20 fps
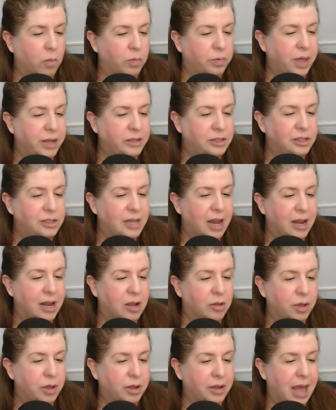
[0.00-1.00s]
let's take
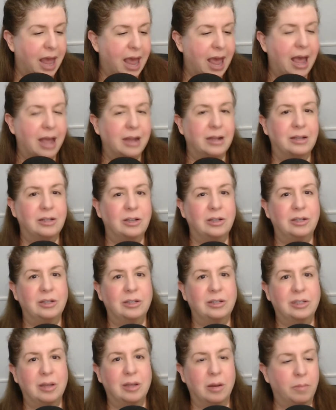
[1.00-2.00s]
a look at
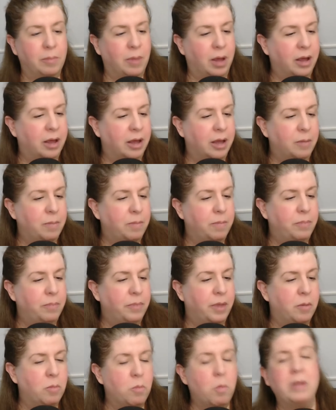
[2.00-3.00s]
some
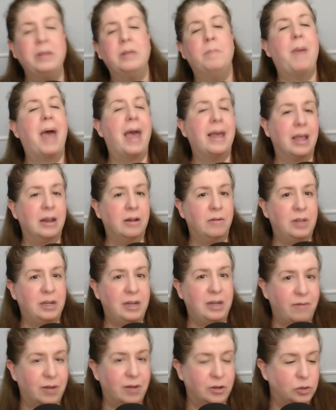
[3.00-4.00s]
what the back end of the
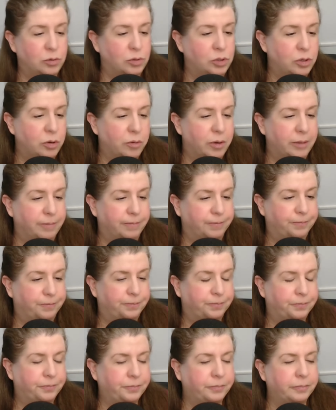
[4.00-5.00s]
defense was doing.
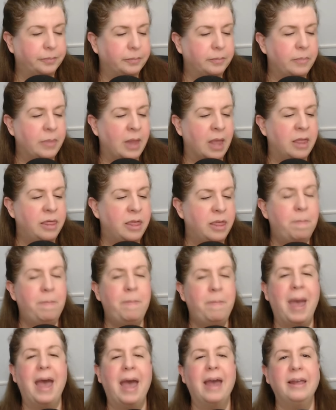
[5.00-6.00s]
The
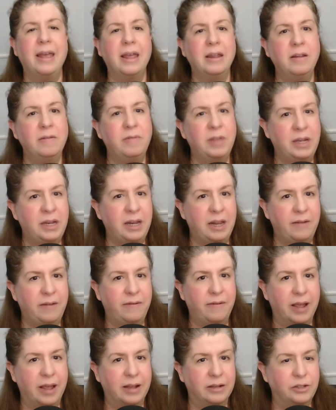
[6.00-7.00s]
back end of the
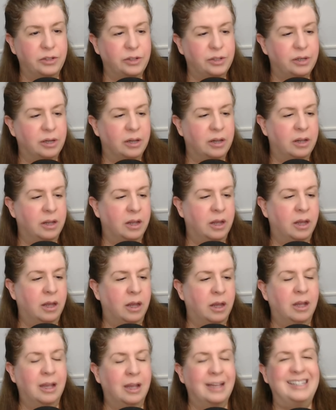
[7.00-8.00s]
defense,
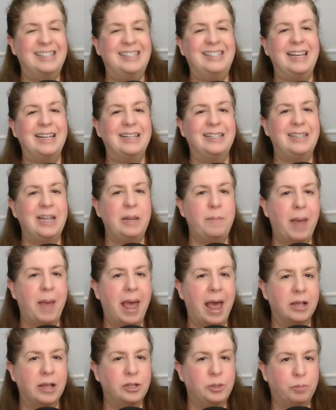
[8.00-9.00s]
60
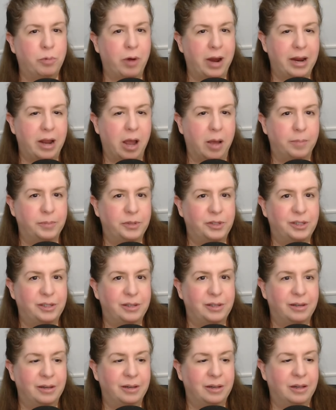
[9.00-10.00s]
pass
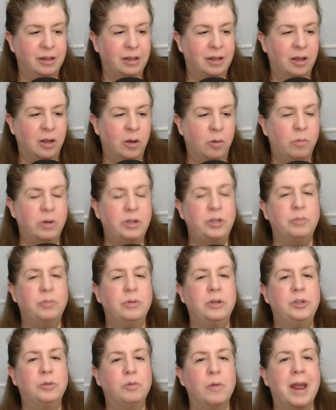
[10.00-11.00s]
breakups, which
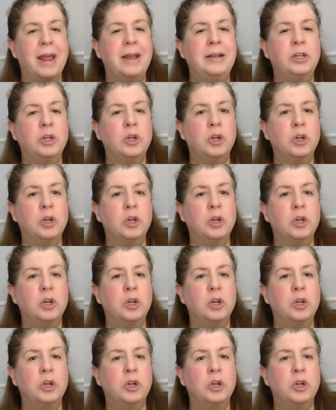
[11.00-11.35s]
was ranked